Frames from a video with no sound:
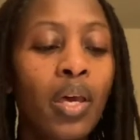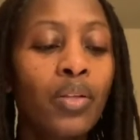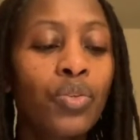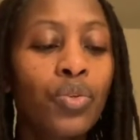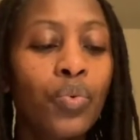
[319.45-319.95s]

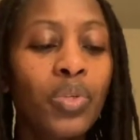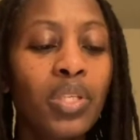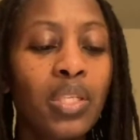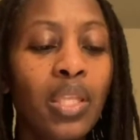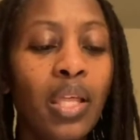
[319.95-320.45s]
And so we
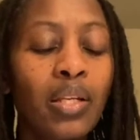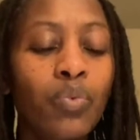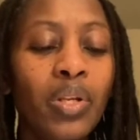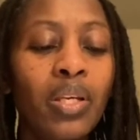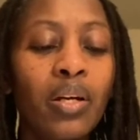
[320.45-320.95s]
see that
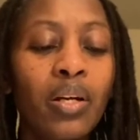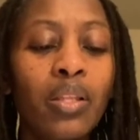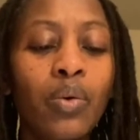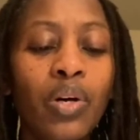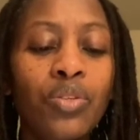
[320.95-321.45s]
when he heard the
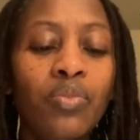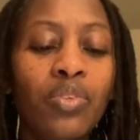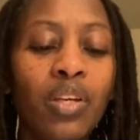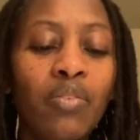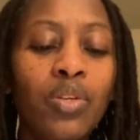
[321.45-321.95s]
words of
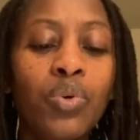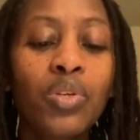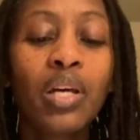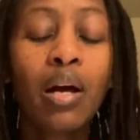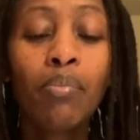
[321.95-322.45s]
David, he was
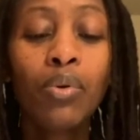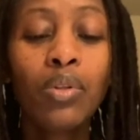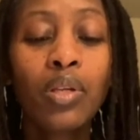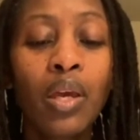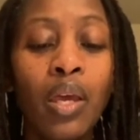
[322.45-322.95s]

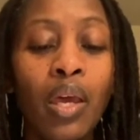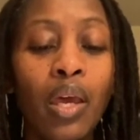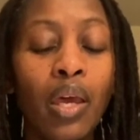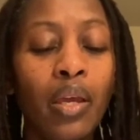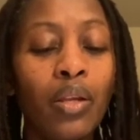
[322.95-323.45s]
humbled
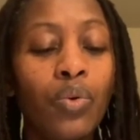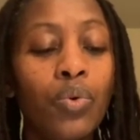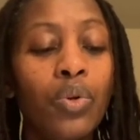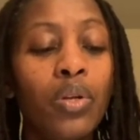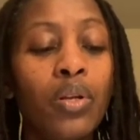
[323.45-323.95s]
and
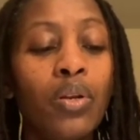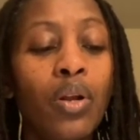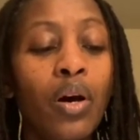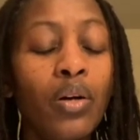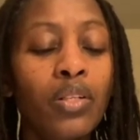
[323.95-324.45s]
could
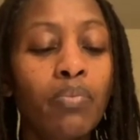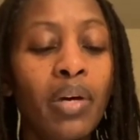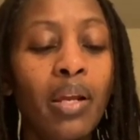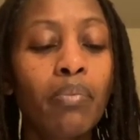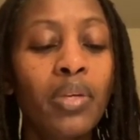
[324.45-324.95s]
not but
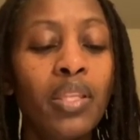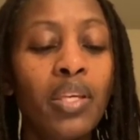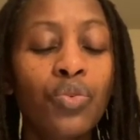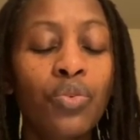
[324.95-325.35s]
admit their